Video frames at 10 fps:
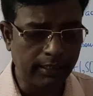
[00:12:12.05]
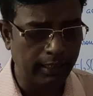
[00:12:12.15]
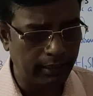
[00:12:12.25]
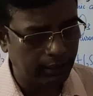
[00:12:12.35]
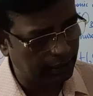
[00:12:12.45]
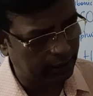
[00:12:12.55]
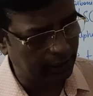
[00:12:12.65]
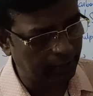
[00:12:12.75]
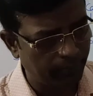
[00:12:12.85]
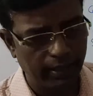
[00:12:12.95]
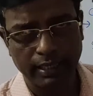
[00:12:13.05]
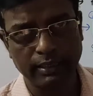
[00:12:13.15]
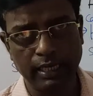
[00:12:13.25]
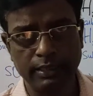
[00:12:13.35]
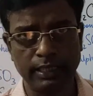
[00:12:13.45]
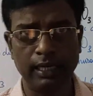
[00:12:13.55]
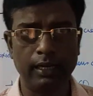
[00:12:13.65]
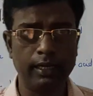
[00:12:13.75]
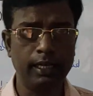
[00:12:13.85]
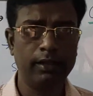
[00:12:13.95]
in teaching, excellence in
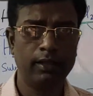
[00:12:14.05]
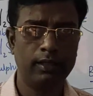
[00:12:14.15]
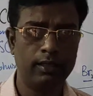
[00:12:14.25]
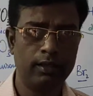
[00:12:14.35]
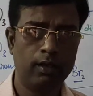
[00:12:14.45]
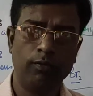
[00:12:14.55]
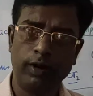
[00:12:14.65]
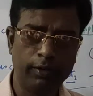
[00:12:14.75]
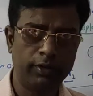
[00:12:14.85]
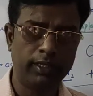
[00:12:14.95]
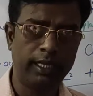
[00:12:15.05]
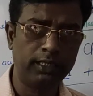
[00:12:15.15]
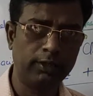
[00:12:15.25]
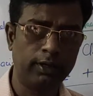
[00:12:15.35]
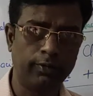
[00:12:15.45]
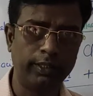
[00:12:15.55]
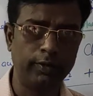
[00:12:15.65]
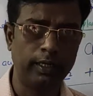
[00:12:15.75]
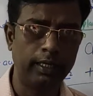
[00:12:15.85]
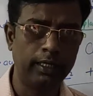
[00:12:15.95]
learning. Whatever things you are going
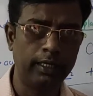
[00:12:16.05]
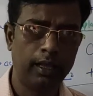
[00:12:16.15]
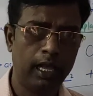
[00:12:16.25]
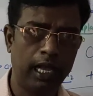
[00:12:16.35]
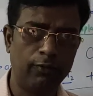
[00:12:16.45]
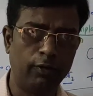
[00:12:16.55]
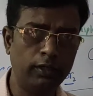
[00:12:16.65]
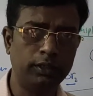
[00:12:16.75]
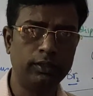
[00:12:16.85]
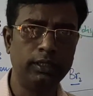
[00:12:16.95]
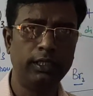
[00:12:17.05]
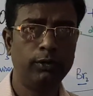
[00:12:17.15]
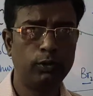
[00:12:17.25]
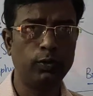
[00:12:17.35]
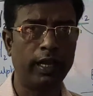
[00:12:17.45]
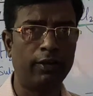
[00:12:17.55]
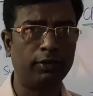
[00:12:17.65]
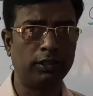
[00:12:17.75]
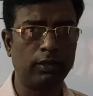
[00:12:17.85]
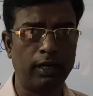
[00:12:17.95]
to learn, I want you to have a
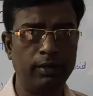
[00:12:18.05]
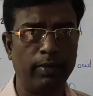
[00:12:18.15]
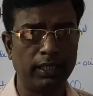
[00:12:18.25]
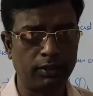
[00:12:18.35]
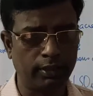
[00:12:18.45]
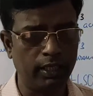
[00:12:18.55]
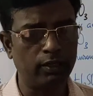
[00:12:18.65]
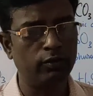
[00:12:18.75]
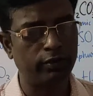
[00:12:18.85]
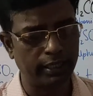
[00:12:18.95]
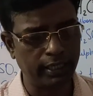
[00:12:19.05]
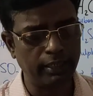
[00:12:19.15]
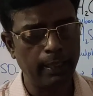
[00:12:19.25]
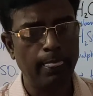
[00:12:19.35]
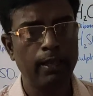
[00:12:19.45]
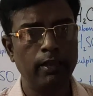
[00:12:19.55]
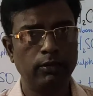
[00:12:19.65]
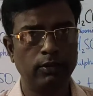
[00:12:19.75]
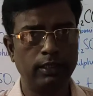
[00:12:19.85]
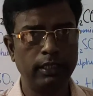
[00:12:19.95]
solid mastery over it.
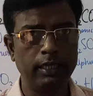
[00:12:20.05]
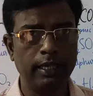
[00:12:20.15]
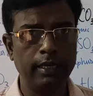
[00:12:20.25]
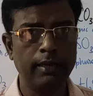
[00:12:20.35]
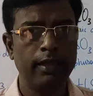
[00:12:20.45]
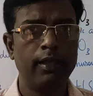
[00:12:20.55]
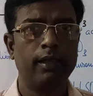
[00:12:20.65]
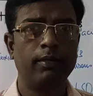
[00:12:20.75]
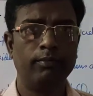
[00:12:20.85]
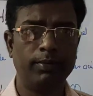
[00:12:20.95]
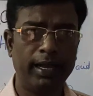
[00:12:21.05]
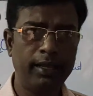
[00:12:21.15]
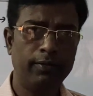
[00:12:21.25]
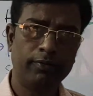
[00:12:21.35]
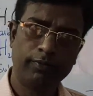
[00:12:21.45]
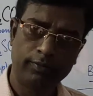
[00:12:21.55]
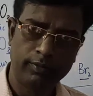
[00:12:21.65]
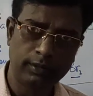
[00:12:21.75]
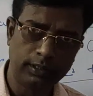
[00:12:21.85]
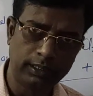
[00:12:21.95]
So till then, bye bye,
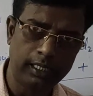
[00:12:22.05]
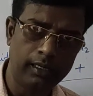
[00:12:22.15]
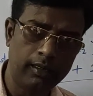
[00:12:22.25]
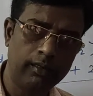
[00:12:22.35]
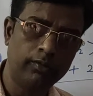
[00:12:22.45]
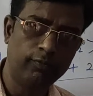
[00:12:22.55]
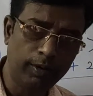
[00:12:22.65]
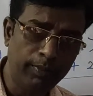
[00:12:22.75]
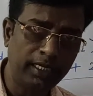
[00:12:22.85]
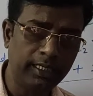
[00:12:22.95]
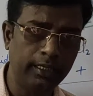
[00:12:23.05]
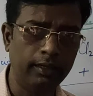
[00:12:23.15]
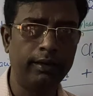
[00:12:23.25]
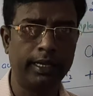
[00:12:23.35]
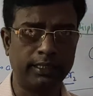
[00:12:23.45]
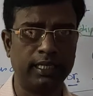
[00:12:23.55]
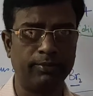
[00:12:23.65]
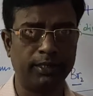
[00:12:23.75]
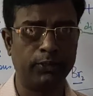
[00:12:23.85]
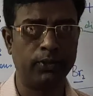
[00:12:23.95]
till we meet in the next
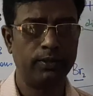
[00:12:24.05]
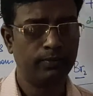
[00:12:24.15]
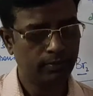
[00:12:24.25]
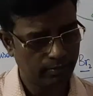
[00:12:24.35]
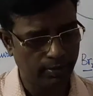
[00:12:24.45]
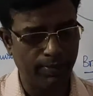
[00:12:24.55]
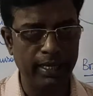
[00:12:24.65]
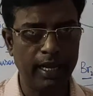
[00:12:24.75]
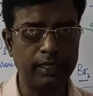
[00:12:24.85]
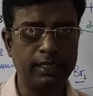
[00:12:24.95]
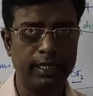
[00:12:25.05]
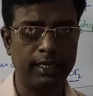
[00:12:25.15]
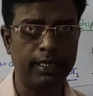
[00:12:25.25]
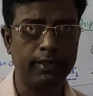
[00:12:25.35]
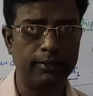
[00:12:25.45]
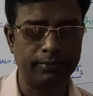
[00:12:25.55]
episode. Bye bye and take care.